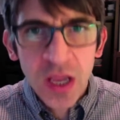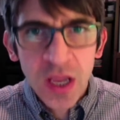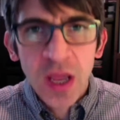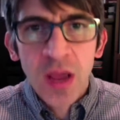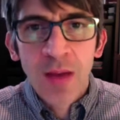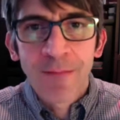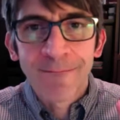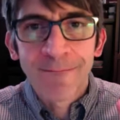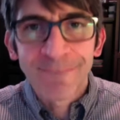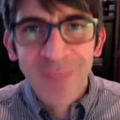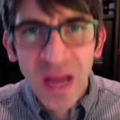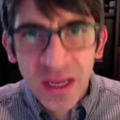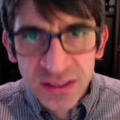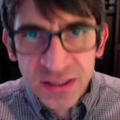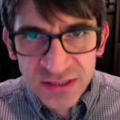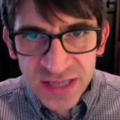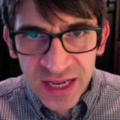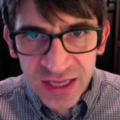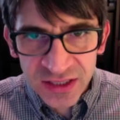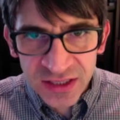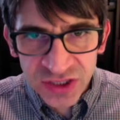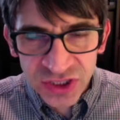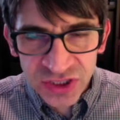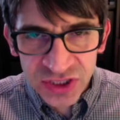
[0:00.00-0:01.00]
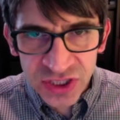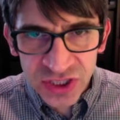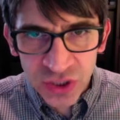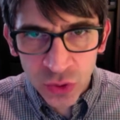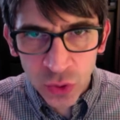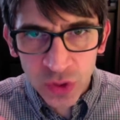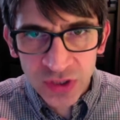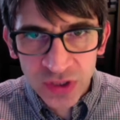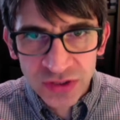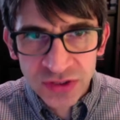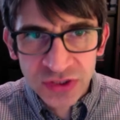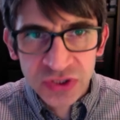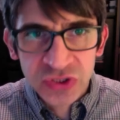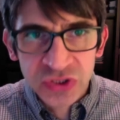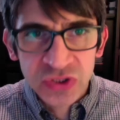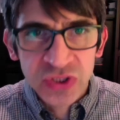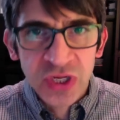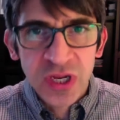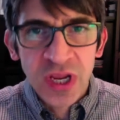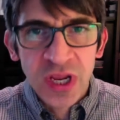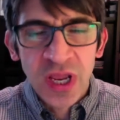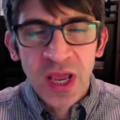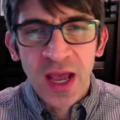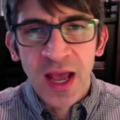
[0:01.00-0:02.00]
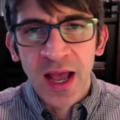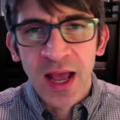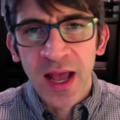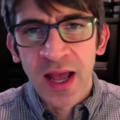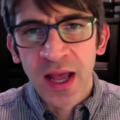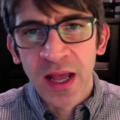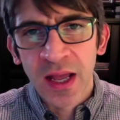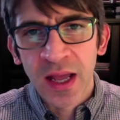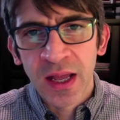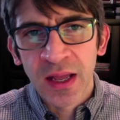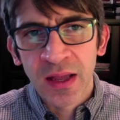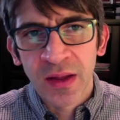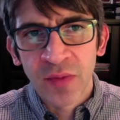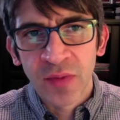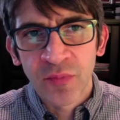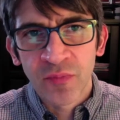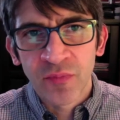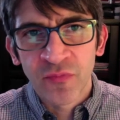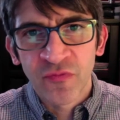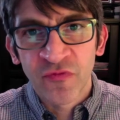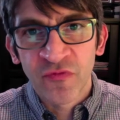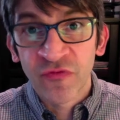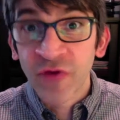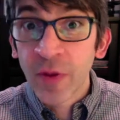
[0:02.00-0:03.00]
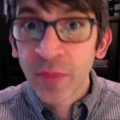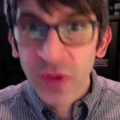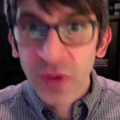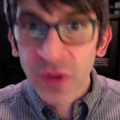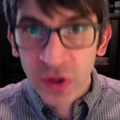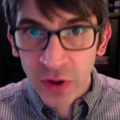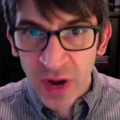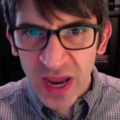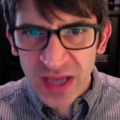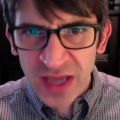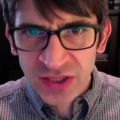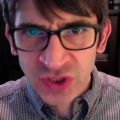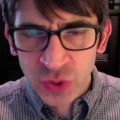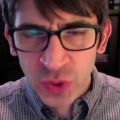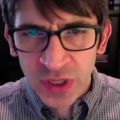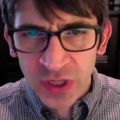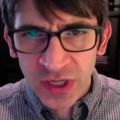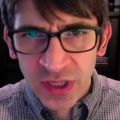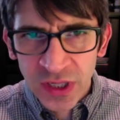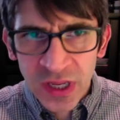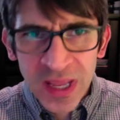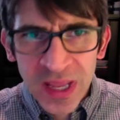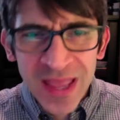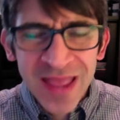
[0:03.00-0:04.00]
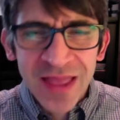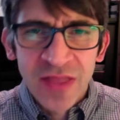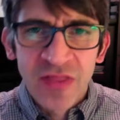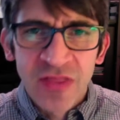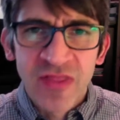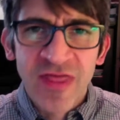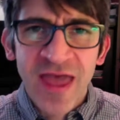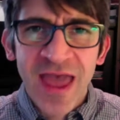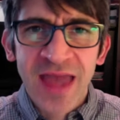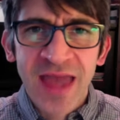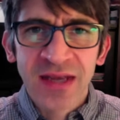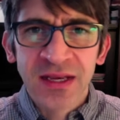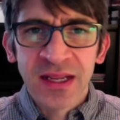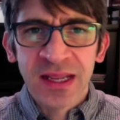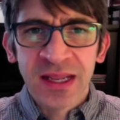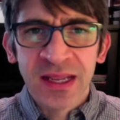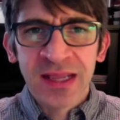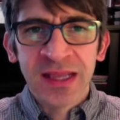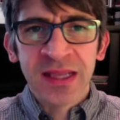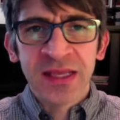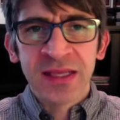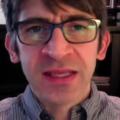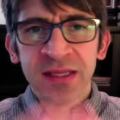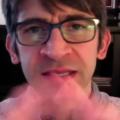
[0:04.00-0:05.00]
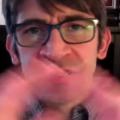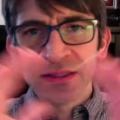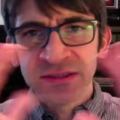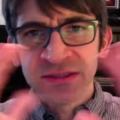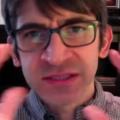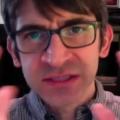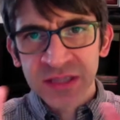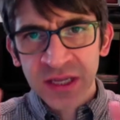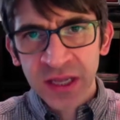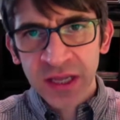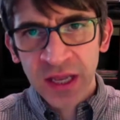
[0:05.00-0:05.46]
montage sequence from The Graduate that is